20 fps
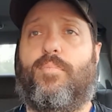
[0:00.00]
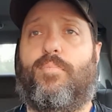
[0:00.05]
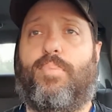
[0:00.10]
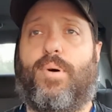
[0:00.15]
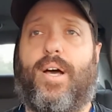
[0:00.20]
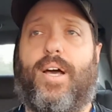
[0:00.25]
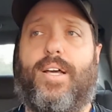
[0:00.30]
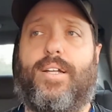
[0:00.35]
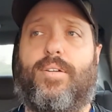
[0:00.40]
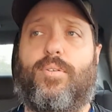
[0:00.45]

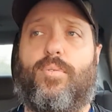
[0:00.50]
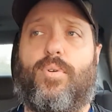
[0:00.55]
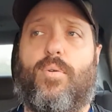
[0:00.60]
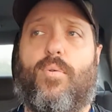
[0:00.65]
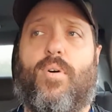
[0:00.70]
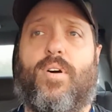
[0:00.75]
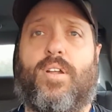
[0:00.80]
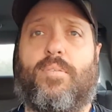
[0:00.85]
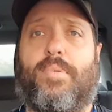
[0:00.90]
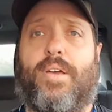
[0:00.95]
but we
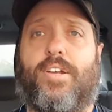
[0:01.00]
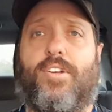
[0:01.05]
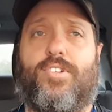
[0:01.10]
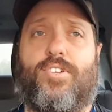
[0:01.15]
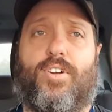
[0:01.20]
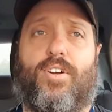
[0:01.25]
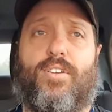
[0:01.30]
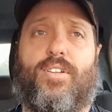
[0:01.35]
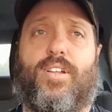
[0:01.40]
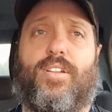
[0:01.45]
want to make
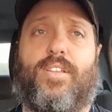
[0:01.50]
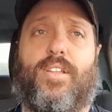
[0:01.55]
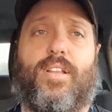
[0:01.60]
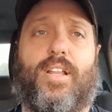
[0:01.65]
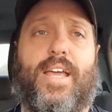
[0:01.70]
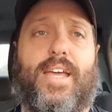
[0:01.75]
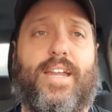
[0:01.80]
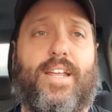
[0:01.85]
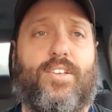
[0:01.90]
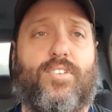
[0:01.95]
sure that the
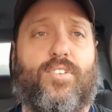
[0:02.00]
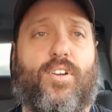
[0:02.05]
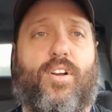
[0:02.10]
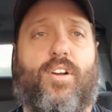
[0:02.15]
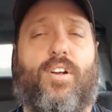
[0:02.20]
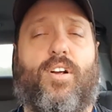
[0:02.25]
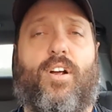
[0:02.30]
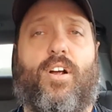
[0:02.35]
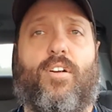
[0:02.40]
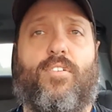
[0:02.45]
ladies
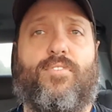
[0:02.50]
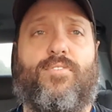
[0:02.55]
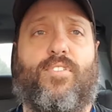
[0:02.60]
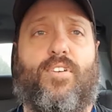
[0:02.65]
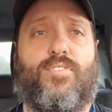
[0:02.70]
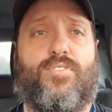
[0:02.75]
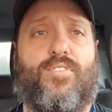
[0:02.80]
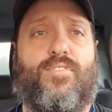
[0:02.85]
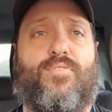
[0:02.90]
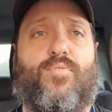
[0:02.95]
are
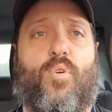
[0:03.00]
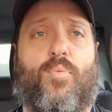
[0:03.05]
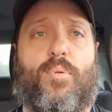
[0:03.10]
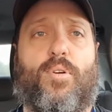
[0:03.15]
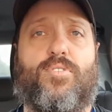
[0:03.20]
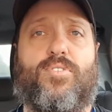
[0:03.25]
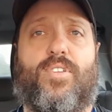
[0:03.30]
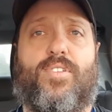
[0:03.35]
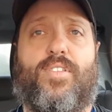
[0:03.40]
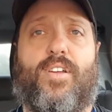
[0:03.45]
first and
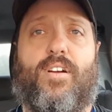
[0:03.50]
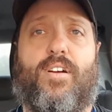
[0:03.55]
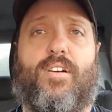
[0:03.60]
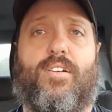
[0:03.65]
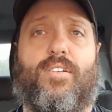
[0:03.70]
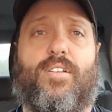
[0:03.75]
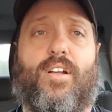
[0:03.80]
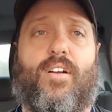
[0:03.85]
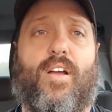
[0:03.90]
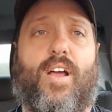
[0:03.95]
foremost,
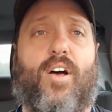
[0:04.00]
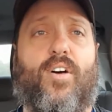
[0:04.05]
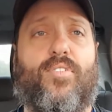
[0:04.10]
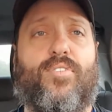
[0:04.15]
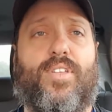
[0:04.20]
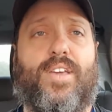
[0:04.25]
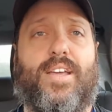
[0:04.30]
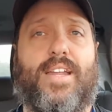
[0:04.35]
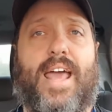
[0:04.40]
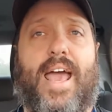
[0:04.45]
that they're
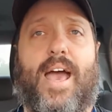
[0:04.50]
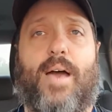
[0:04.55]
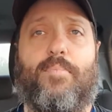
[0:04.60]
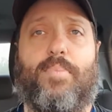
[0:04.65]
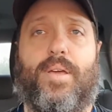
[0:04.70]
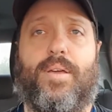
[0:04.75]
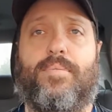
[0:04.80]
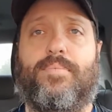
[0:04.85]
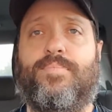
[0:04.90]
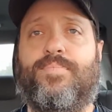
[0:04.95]
healthy and
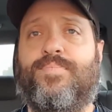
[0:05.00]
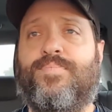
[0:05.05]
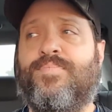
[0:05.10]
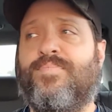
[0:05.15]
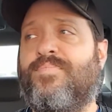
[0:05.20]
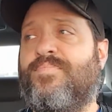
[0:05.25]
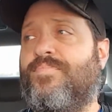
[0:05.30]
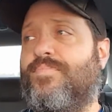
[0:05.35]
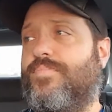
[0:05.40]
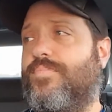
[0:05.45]
happy.
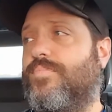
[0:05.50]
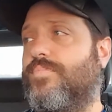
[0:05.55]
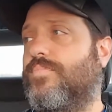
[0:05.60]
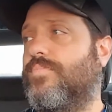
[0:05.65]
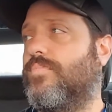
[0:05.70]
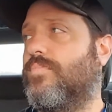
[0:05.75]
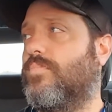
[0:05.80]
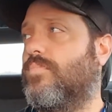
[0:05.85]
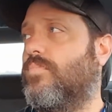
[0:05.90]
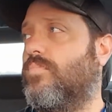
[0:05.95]

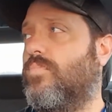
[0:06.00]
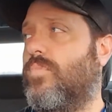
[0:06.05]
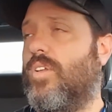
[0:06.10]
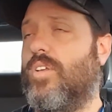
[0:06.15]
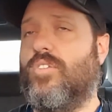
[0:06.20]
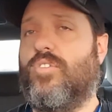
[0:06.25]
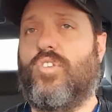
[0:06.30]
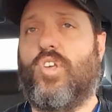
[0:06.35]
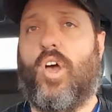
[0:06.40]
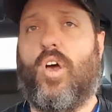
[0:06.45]

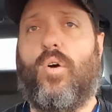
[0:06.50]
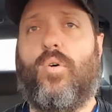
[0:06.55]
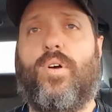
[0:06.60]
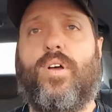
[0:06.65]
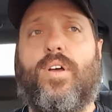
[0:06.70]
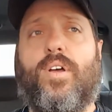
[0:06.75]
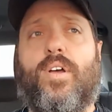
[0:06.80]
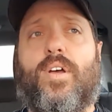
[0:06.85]
So